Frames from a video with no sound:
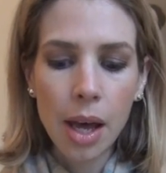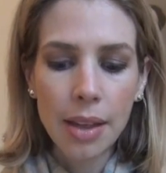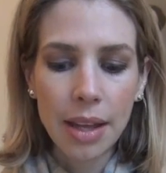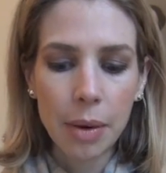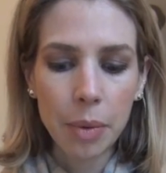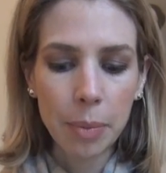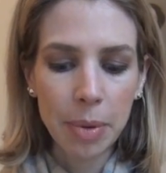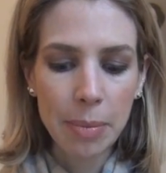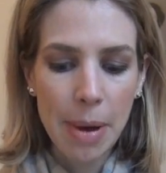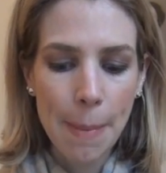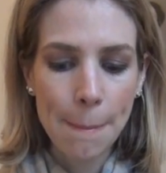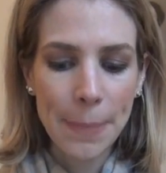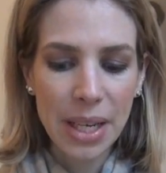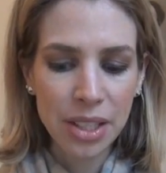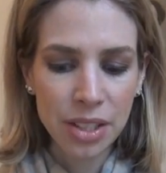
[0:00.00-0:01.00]
That would be
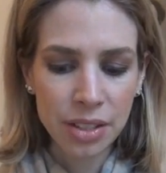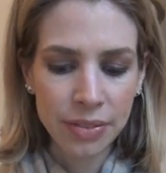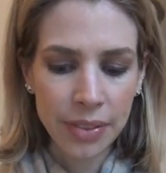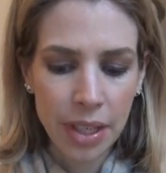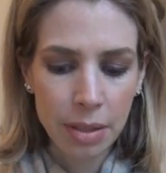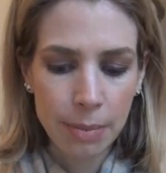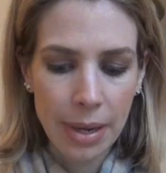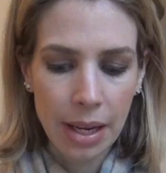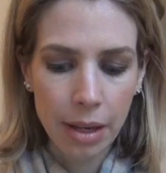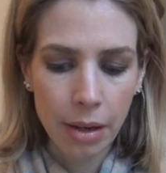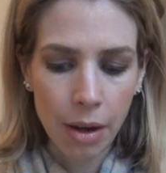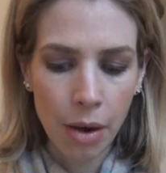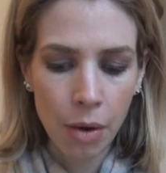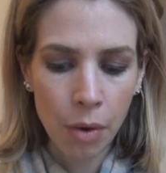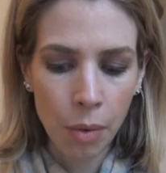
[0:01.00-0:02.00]
my best friend back
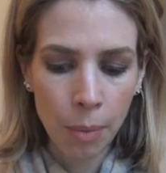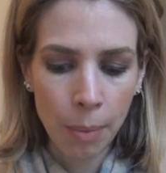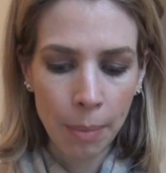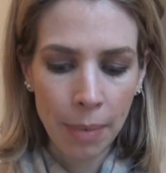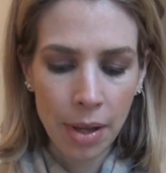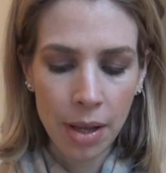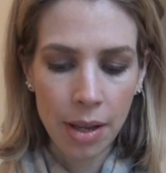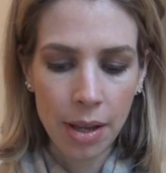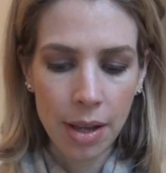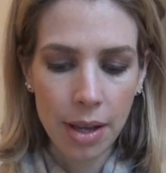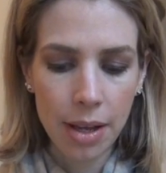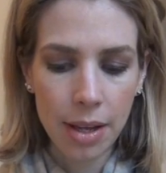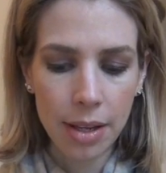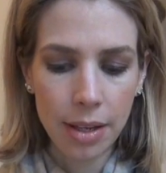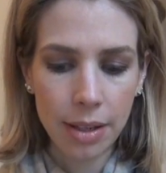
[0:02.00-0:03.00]
home
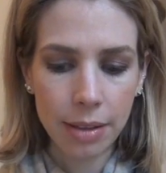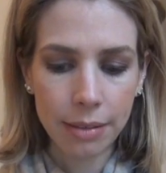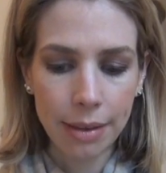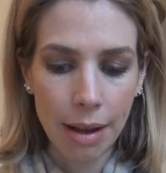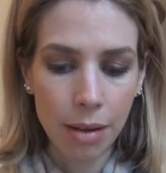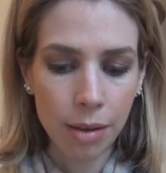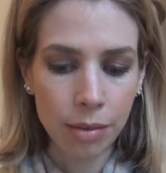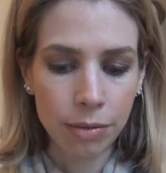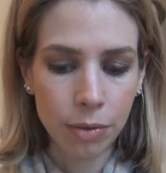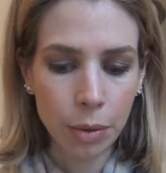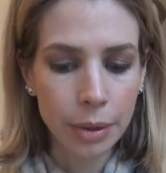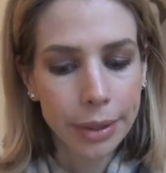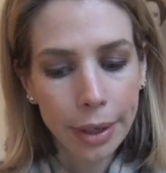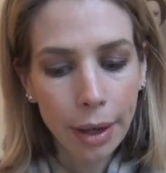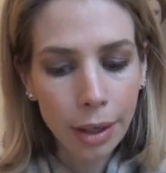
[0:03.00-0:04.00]
in
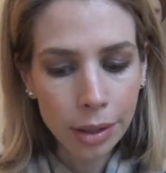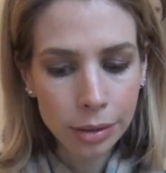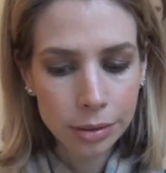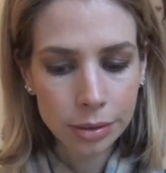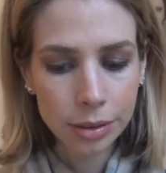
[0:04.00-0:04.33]
California.